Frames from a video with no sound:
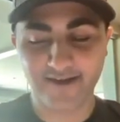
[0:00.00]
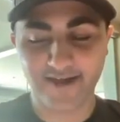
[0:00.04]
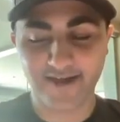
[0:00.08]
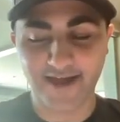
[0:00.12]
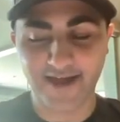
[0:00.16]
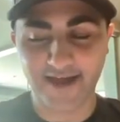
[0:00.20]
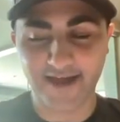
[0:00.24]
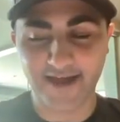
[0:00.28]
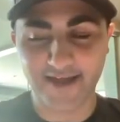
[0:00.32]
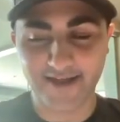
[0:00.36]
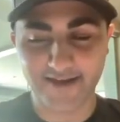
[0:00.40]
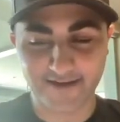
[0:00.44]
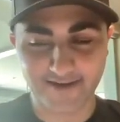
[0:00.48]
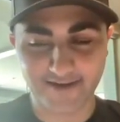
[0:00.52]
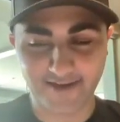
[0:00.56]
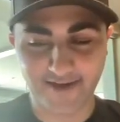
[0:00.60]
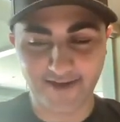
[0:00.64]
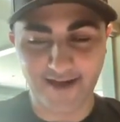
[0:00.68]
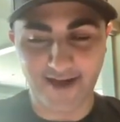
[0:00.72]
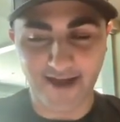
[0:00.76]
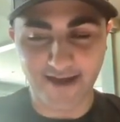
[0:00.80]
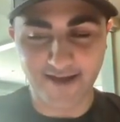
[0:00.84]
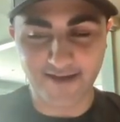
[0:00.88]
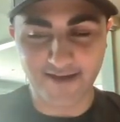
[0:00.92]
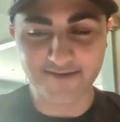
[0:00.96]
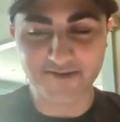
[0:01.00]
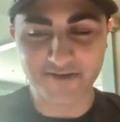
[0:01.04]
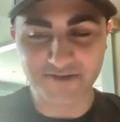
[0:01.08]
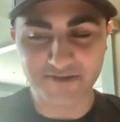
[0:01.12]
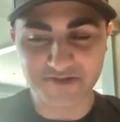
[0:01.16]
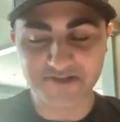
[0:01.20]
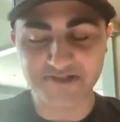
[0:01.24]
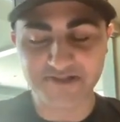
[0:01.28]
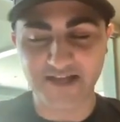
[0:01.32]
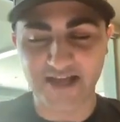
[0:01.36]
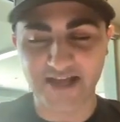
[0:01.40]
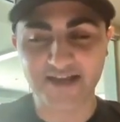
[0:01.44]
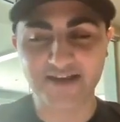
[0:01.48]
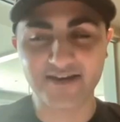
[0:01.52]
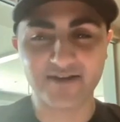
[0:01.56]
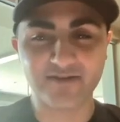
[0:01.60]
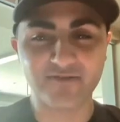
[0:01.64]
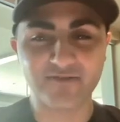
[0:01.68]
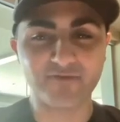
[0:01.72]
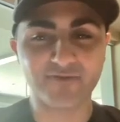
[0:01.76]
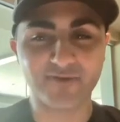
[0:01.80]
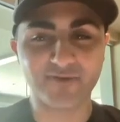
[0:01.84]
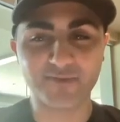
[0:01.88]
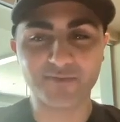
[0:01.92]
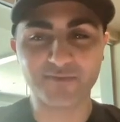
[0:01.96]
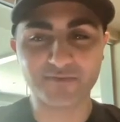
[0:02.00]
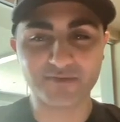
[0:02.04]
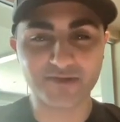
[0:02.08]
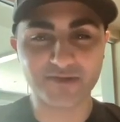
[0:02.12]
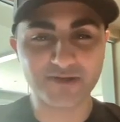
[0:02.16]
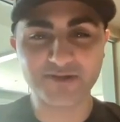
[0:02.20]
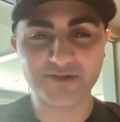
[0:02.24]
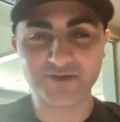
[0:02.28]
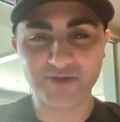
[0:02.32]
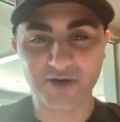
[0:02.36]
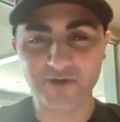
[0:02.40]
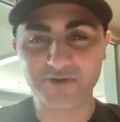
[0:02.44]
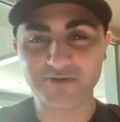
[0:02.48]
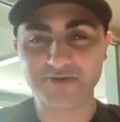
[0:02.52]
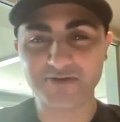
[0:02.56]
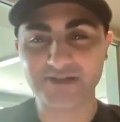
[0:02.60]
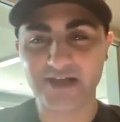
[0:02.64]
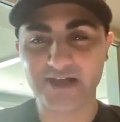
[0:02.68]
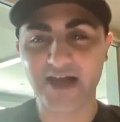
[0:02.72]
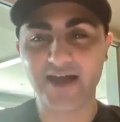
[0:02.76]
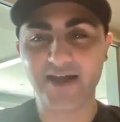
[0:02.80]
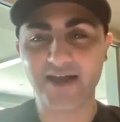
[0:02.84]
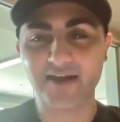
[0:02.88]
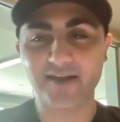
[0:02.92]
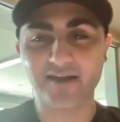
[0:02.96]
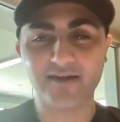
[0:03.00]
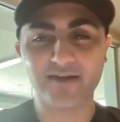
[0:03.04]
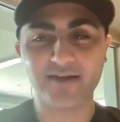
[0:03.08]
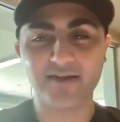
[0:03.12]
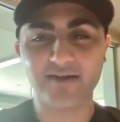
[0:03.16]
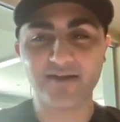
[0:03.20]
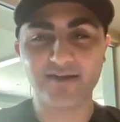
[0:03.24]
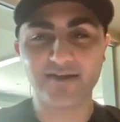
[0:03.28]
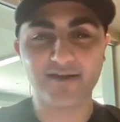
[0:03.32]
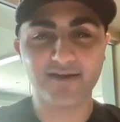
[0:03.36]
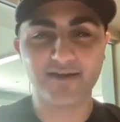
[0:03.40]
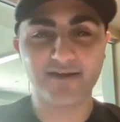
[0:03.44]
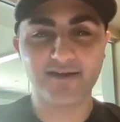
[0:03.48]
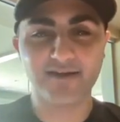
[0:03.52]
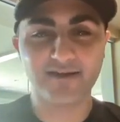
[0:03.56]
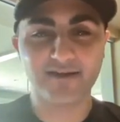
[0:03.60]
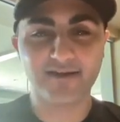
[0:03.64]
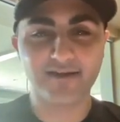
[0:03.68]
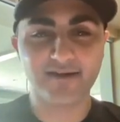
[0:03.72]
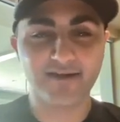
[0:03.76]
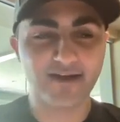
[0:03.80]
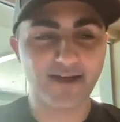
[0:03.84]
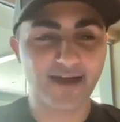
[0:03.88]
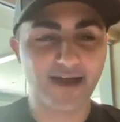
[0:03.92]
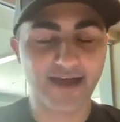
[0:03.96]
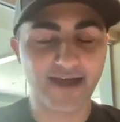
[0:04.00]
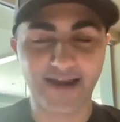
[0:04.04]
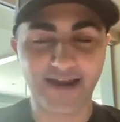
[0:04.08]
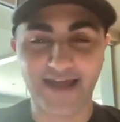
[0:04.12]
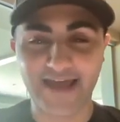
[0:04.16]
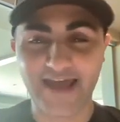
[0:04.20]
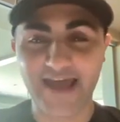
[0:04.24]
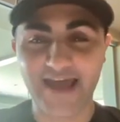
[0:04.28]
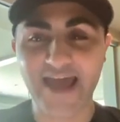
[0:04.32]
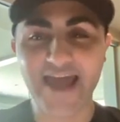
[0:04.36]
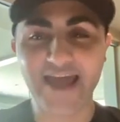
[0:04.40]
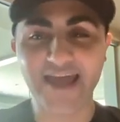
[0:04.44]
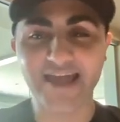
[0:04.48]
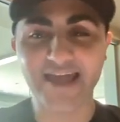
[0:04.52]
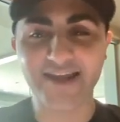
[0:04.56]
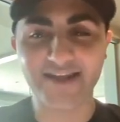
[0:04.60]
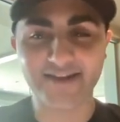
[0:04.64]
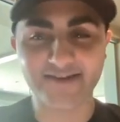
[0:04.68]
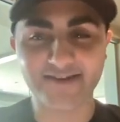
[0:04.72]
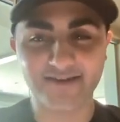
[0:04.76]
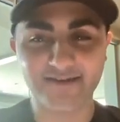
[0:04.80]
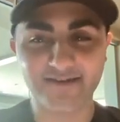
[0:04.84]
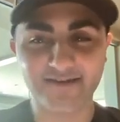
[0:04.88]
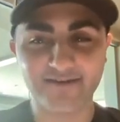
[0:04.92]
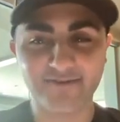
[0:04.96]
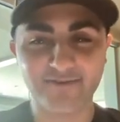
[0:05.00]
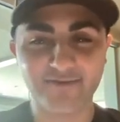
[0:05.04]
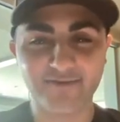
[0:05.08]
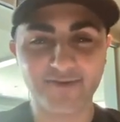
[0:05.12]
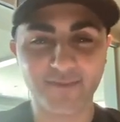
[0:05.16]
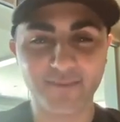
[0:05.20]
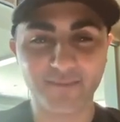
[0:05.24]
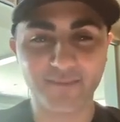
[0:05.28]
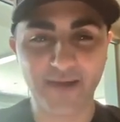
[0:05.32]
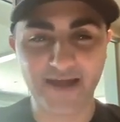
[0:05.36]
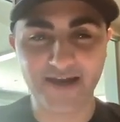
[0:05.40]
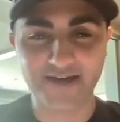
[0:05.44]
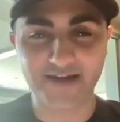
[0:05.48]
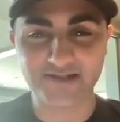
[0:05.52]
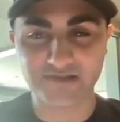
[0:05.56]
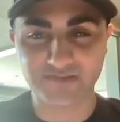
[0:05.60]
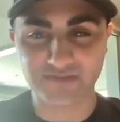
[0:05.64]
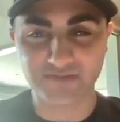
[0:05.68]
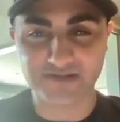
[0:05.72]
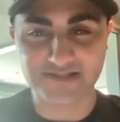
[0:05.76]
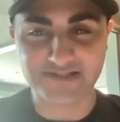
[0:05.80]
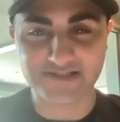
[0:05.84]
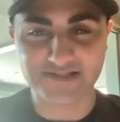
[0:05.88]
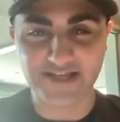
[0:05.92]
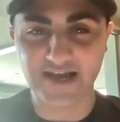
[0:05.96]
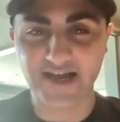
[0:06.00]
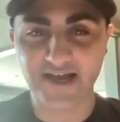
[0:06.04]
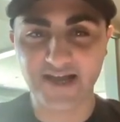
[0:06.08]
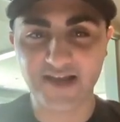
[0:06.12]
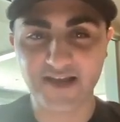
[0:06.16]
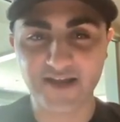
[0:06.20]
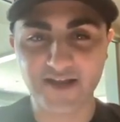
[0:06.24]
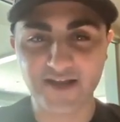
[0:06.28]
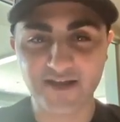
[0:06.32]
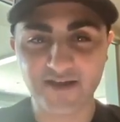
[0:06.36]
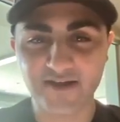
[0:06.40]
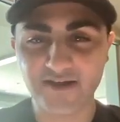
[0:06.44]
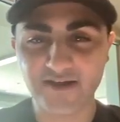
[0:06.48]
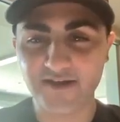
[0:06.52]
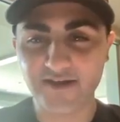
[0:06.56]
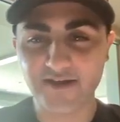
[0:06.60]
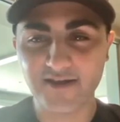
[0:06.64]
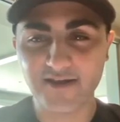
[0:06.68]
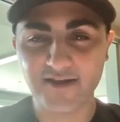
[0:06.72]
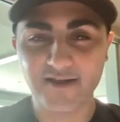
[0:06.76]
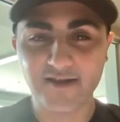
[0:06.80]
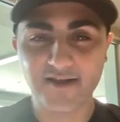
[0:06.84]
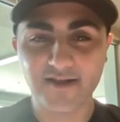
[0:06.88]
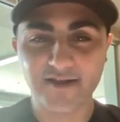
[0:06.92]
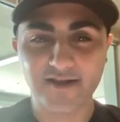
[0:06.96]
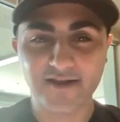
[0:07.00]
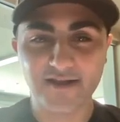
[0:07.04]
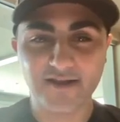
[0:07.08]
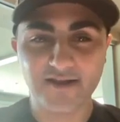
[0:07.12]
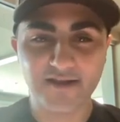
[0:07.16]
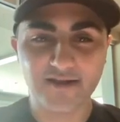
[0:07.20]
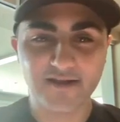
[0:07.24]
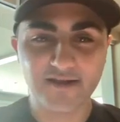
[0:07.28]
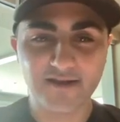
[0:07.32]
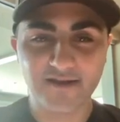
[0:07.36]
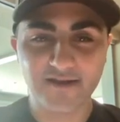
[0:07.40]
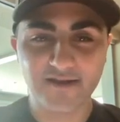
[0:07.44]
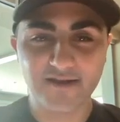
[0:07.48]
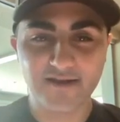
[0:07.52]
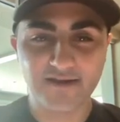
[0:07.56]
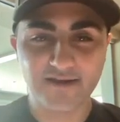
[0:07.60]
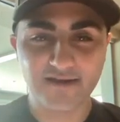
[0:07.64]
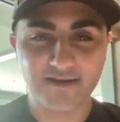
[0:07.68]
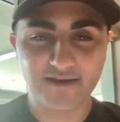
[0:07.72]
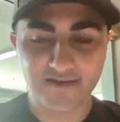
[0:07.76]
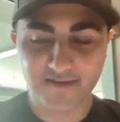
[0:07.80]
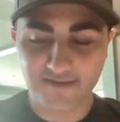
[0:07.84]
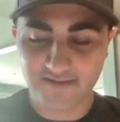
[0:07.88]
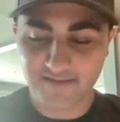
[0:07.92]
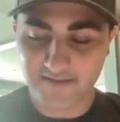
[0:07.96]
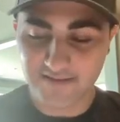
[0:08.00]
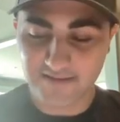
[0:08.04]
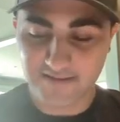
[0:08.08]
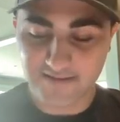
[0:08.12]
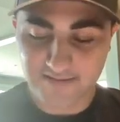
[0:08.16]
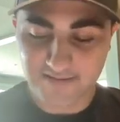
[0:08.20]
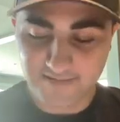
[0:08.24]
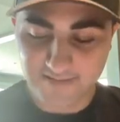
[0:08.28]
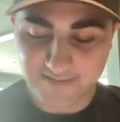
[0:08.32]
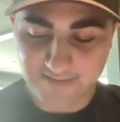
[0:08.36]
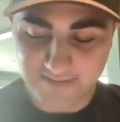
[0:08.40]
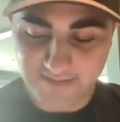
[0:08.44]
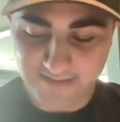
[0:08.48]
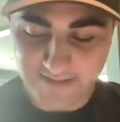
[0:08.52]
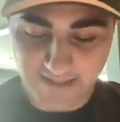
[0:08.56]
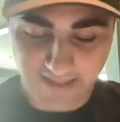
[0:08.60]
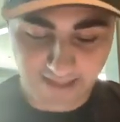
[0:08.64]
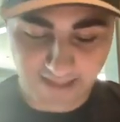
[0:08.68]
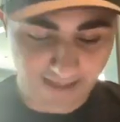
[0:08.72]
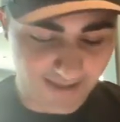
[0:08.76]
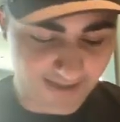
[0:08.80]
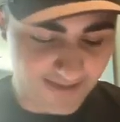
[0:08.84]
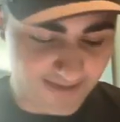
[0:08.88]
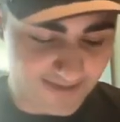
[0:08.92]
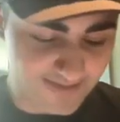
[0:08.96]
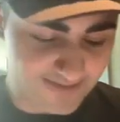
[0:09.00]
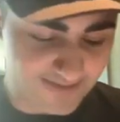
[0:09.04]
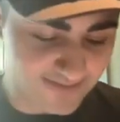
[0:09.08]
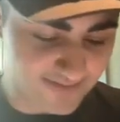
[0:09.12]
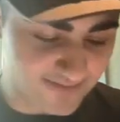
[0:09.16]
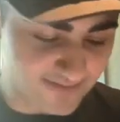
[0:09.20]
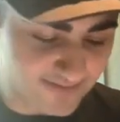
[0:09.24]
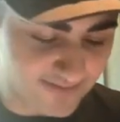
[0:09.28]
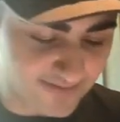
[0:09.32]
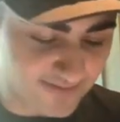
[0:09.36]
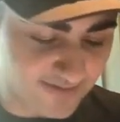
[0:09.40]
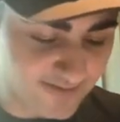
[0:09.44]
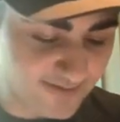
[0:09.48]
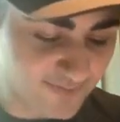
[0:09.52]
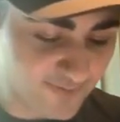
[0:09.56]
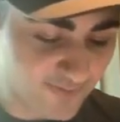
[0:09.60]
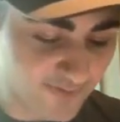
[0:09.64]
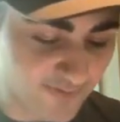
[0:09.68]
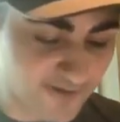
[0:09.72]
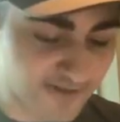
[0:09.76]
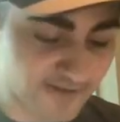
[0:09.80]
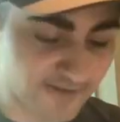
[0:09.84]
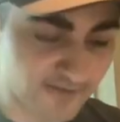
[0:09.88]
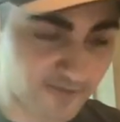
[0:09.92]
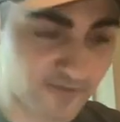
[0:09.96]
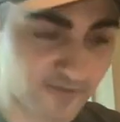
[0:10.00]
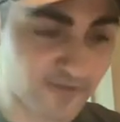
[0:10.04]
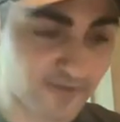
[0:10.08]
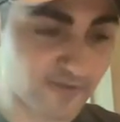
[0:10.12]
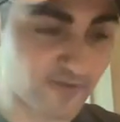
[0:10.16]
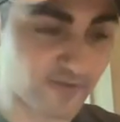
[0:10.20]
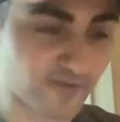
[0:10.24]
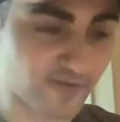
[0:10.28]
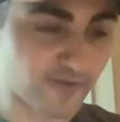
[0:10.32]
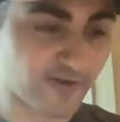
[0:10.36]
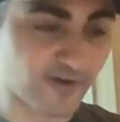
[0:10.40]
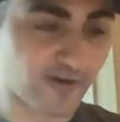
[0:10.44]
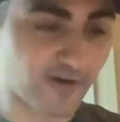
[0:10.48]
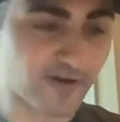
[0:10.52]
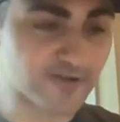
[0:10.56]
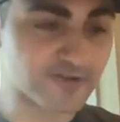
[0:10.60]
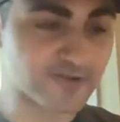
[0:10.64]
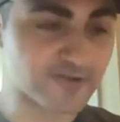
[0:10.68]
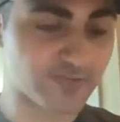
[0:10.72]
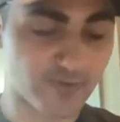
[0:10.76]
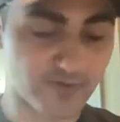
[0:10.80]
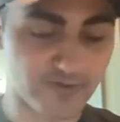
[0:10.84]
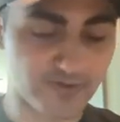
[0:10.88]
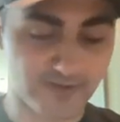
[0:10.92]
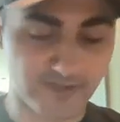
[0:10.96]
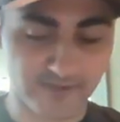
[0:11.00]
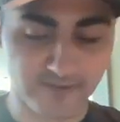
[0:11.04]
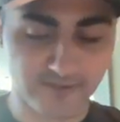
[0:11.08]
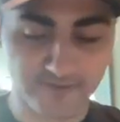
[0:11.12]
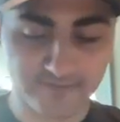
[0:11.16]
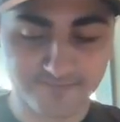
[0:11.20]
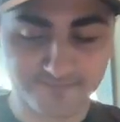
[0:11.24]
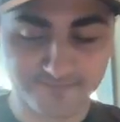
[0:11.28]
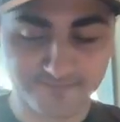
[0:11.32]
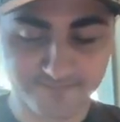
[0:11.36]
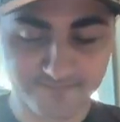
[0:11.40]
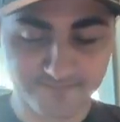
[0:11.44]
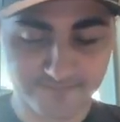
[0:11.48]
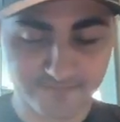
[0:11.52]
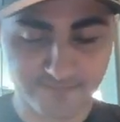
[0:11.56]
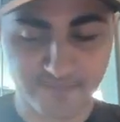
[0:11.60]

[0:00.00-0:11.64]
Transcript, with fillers: And I understand it from Gaudreau's side. And I hate it from management's side. Yeah. And it is what it is. These are the cards we're dealt.